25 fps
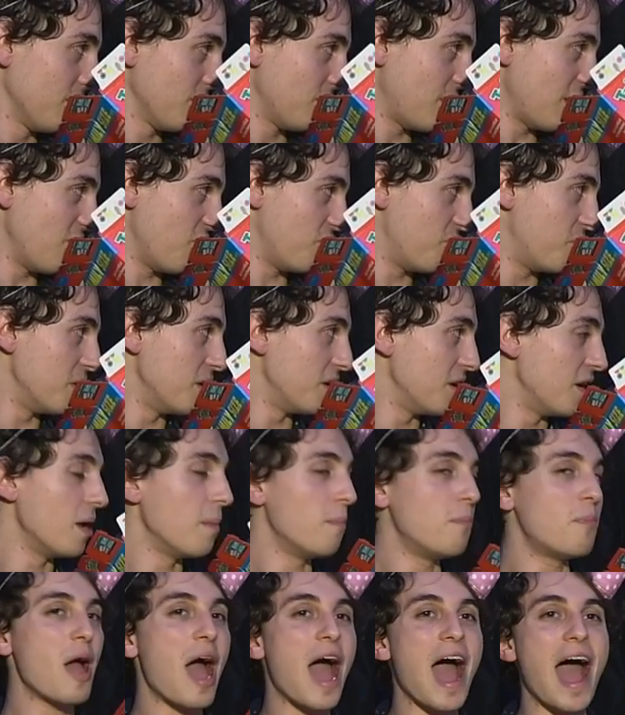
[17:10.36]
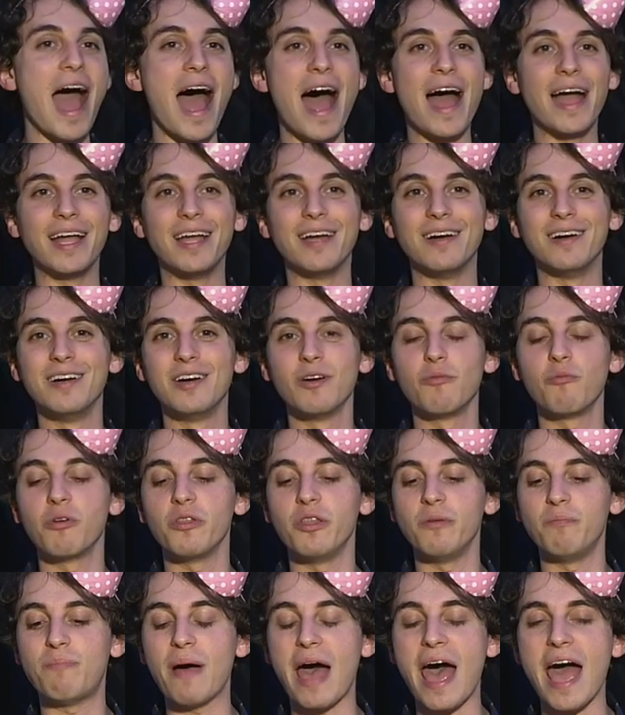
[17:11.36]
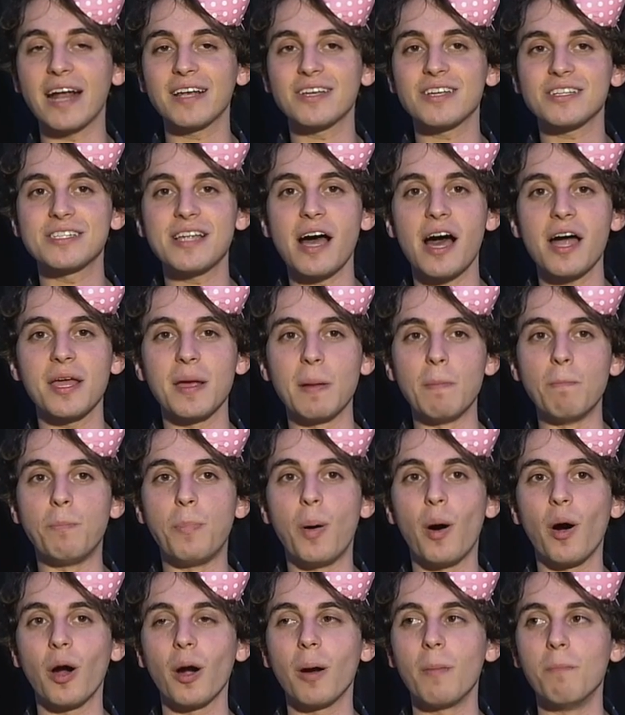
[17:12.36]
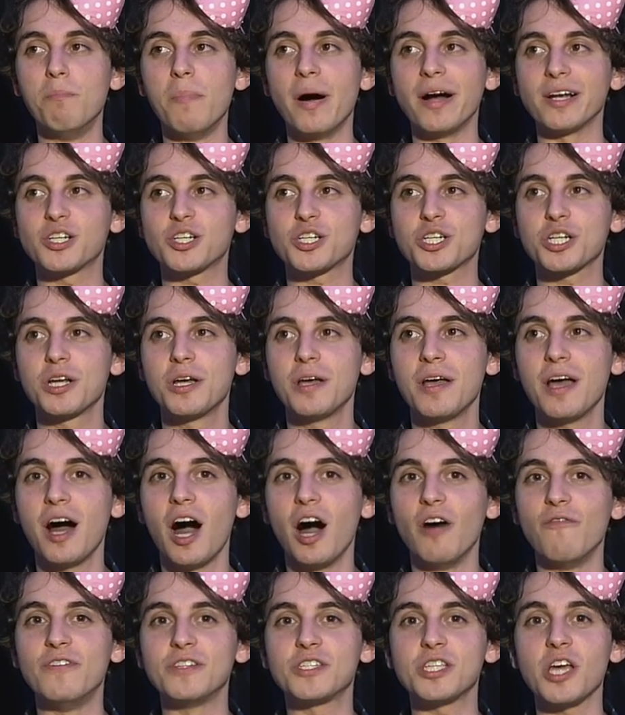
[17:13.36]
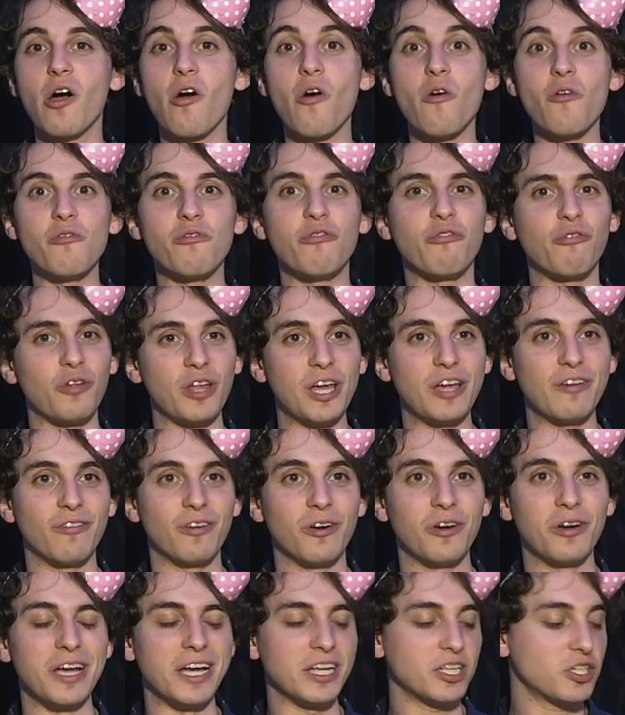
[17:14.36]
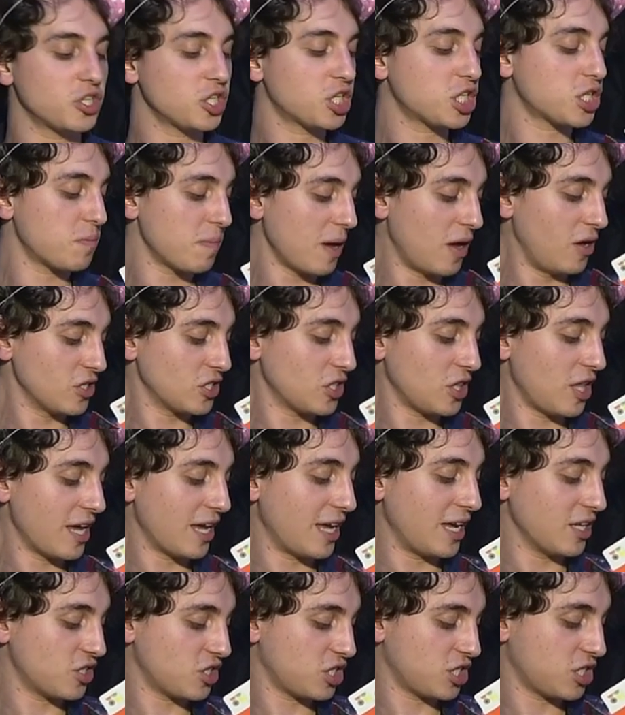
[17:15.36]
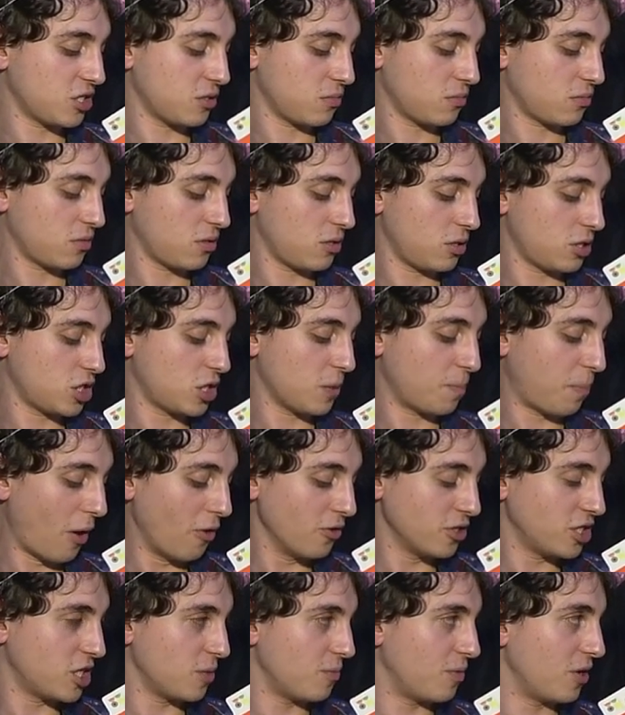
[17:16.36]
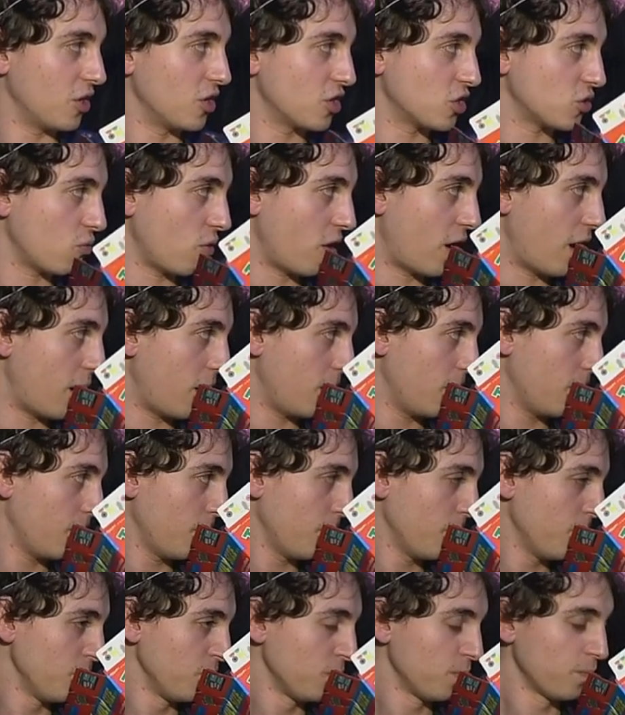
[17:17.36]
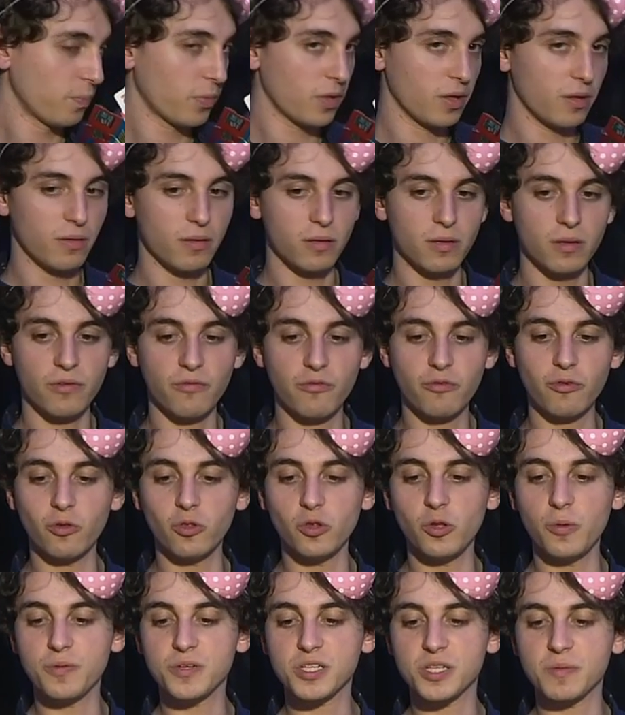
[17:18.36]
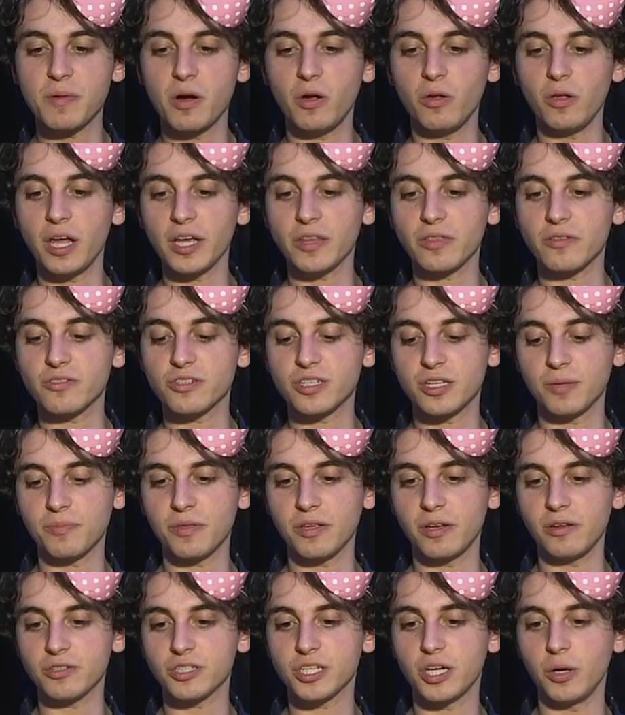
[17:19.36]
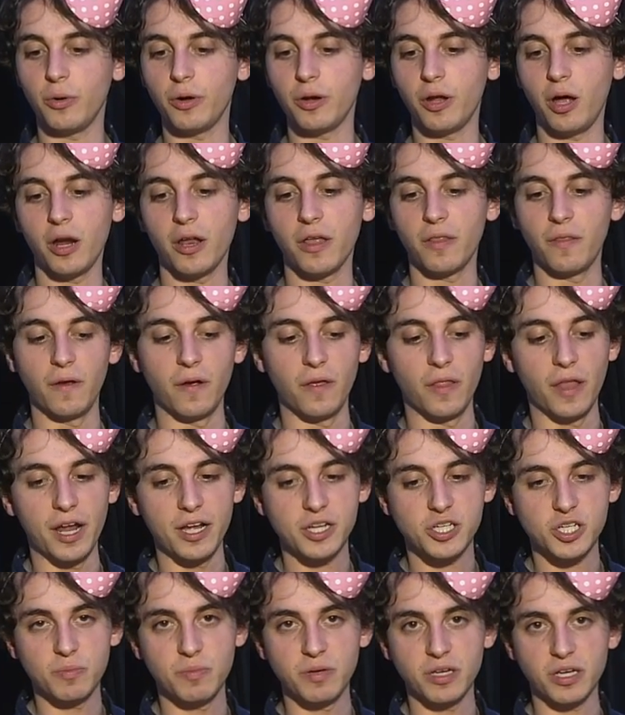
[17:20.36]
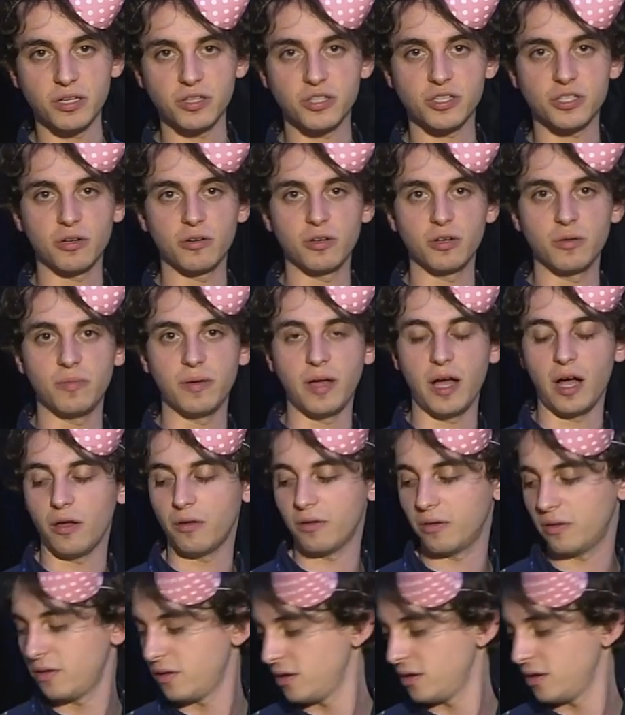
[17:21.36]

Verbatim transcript: they've been in a bag, where the bag does not impart much of its own flavor. It just smells like it's supposed to be this way. Froot Loops smell like there's something else going on in there that I should be concerned about.